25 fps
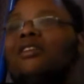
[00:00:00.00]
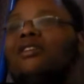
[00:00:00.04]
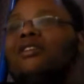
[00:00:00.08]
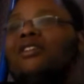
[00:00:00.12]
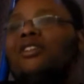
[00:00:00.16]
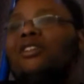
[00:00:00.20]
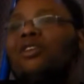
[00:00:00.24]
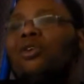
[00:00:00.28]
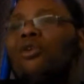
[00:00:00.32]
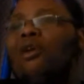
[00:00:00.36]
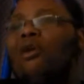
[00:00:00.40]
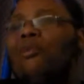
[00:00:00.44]

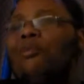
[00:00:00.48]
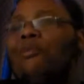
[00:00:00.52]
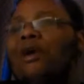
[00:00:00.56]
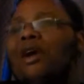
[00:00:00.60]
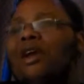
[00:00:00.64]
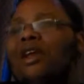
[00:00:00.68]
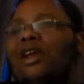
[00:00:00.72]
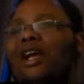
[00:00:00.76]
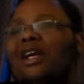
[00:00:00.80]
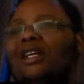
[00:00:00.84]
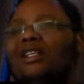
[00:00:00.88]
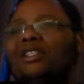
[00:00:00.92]
so I
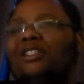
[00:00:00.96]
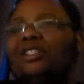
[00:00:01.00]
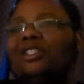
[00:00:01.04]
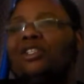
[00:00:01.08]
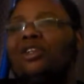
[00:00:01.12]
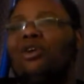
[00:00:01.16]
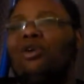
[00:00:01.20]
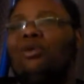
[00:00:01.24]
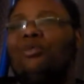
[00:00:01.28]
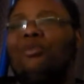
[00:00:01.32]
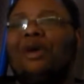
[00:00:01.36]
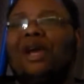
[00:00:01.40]
might actually
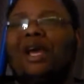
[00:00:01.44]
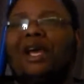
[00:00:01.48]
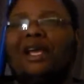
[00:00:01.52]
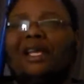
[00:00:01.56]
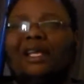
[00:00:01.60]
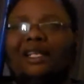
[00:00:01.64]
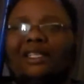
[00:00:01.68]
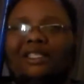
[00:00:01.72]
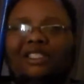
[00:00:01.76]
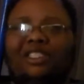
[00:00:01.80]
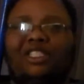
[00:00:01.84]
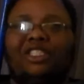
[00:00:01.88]
go
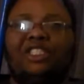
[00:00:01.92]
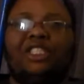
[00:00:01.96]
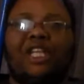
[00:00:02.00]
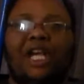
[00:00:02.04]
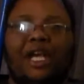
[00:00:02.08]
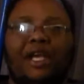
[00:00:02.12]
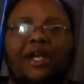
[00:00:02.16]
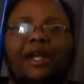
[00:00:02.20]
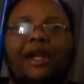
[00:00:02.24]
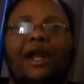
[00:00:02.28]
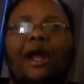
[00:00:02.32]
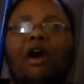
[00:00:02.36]
back and
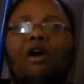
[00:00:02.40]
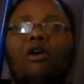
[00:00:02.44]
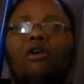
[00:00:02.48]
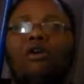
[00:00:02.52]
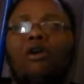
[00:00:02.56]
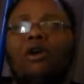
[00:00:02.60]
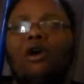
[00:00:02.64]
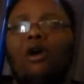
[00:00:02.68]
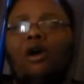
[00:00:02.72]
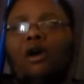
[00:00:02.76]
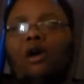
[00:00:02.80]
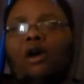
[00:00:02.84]
check it
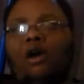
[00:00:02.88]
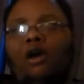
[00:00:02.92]
out.